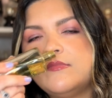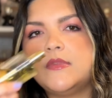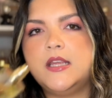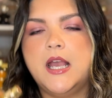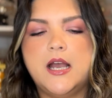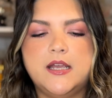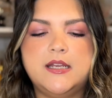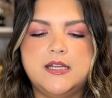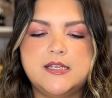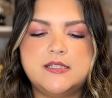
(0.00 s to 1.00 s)
Yeah,
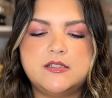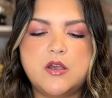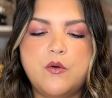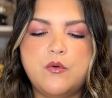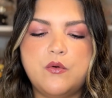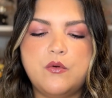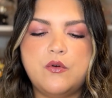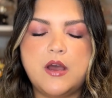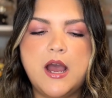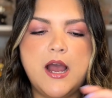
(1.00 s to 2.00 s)
it is. So
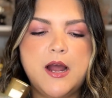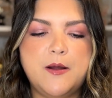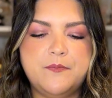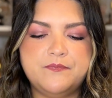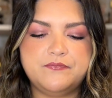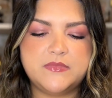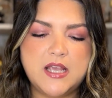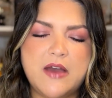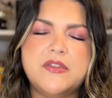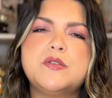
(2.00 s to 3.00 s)

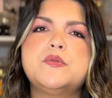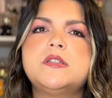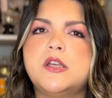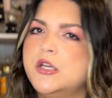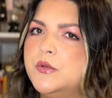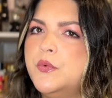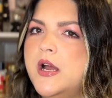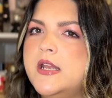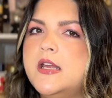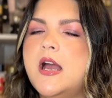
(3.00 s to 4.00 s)
yeah, this was a good
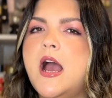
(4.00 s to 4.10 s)
one.